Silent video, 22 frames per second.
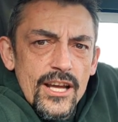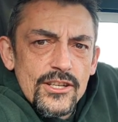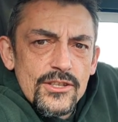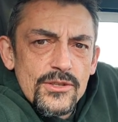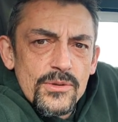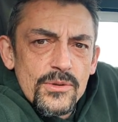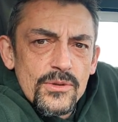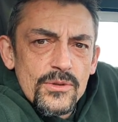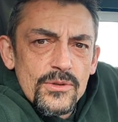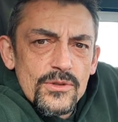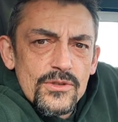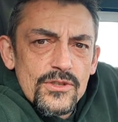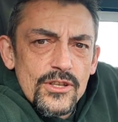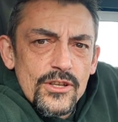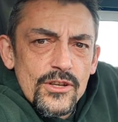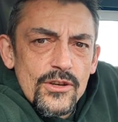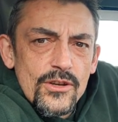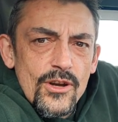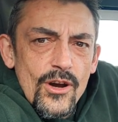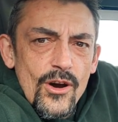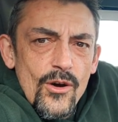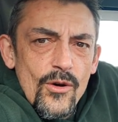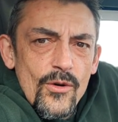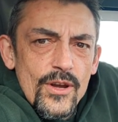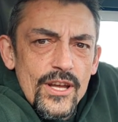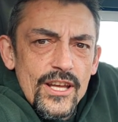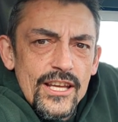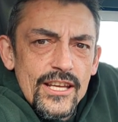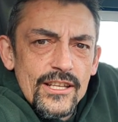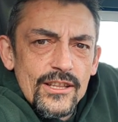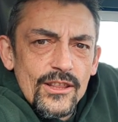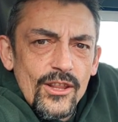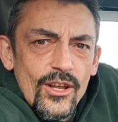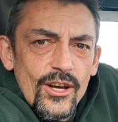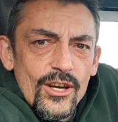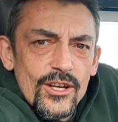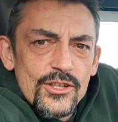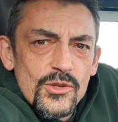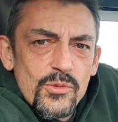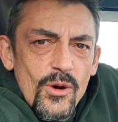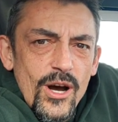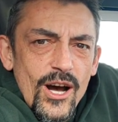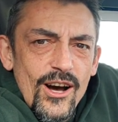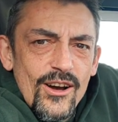tools and go eat
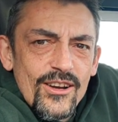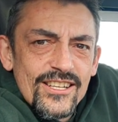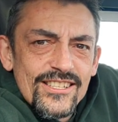lunch while